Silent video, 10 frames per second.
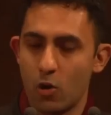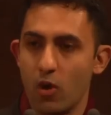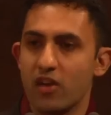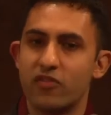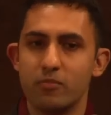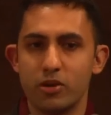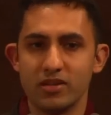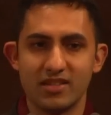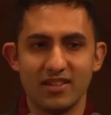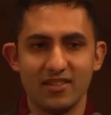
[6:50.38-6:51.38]
away from
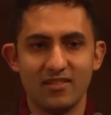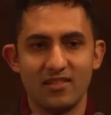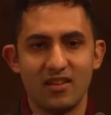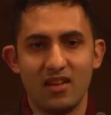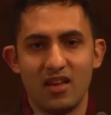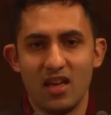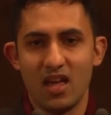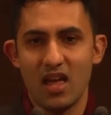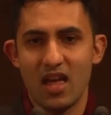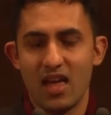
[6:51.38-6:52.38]
Princeton
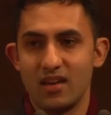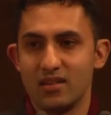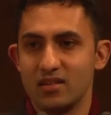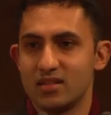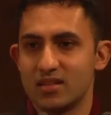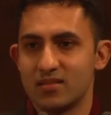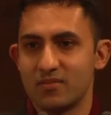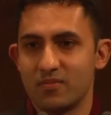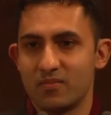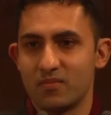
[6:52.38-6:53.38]
and
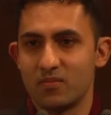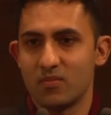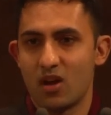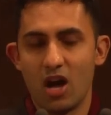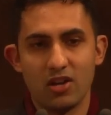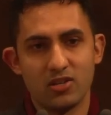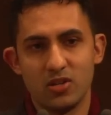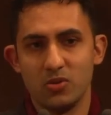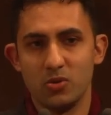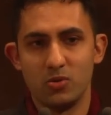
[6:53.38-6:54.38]
on
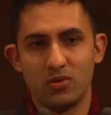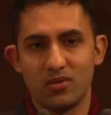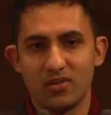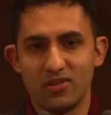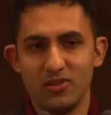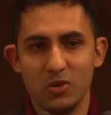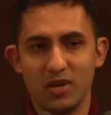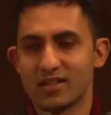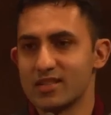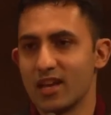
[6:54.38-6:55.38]
to
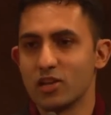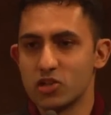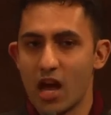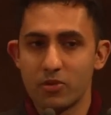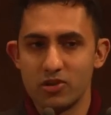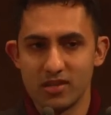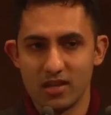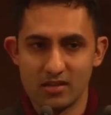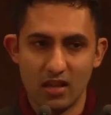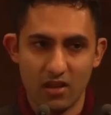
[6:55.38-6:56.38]
new and exciting chapters
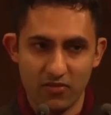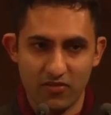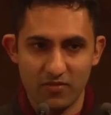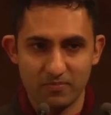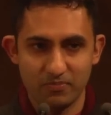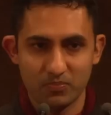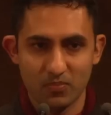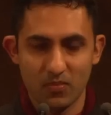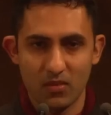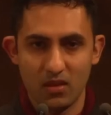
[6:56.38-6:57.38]
in his life.
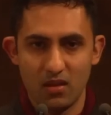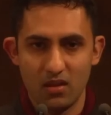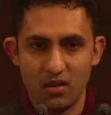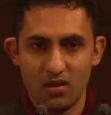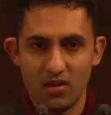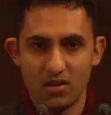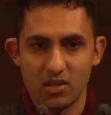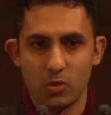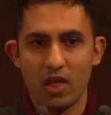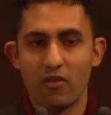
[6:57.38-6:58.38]

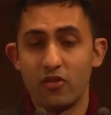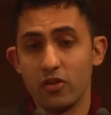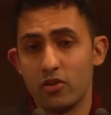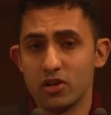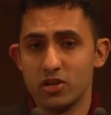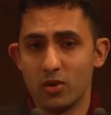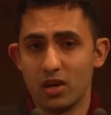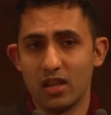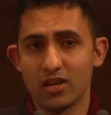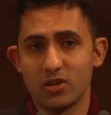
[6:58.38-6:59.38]
So without further ado,
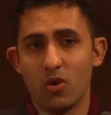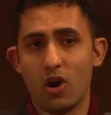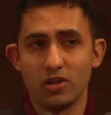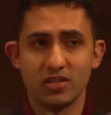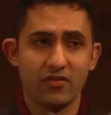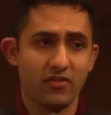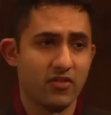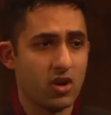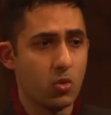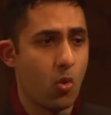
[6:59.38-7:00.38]
I'd like you all to give a
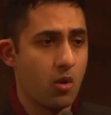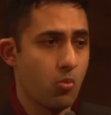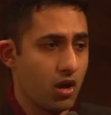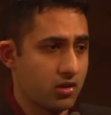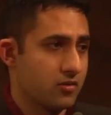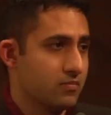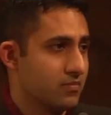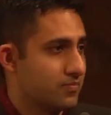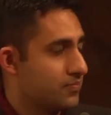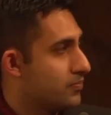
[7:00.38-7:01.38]
very warm welcome